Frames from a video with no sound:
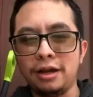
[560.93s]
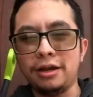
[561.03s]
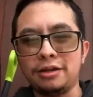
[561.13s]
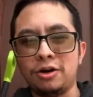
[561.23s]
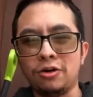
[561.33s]

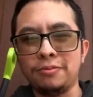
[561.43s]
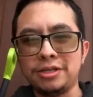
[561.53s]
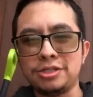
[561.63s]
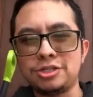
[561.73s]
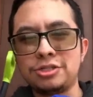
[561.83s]
and our
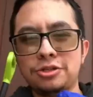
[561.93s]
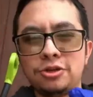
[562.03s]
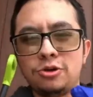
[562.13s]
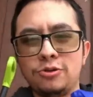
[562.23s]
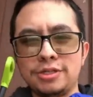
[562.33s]
message to
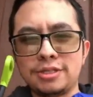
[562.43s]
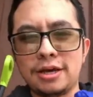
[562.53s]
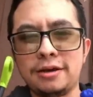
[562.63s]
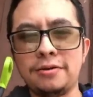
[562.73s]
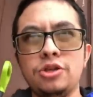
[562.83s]
you is
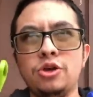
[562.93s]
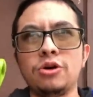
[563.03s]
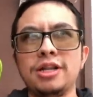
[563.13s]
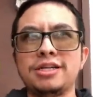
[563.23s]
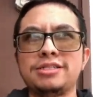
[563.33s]
that
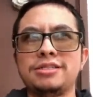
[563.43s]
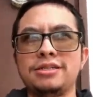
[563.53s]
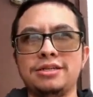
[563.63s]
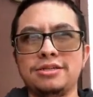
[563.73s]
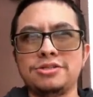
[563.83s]
your
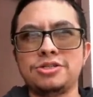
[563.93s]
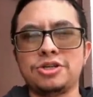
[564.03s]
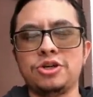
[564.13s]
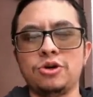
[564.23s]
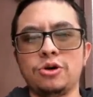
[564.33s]
legacy is
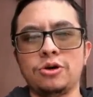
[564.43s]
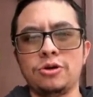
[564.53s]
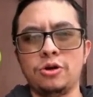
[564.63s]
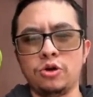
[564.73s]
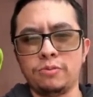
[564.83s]
secure
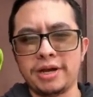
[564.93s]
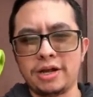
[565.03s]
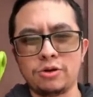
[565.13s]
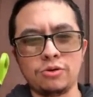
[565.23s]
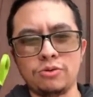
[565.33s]
no
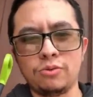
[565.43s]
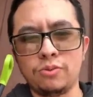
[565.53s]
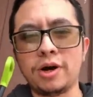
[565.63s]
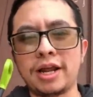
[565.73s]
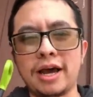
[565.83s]
matter
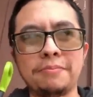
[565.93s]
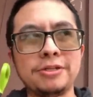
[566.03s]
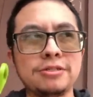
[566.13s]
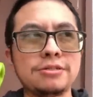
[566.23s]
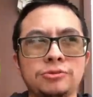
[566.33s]
what
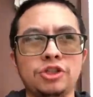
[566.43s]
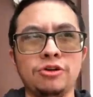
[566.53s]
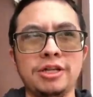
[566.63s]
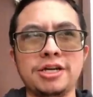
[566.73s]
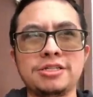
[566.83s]
happens.
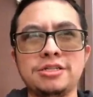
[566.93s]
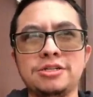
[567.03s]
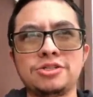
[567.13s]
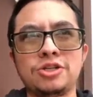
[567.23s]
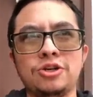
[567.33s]
Your legacy
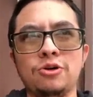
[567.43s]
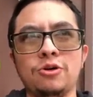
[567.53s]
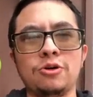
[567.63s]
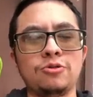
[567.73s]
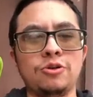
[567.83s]
is
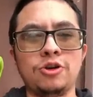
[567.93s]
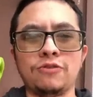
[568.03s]
secure through your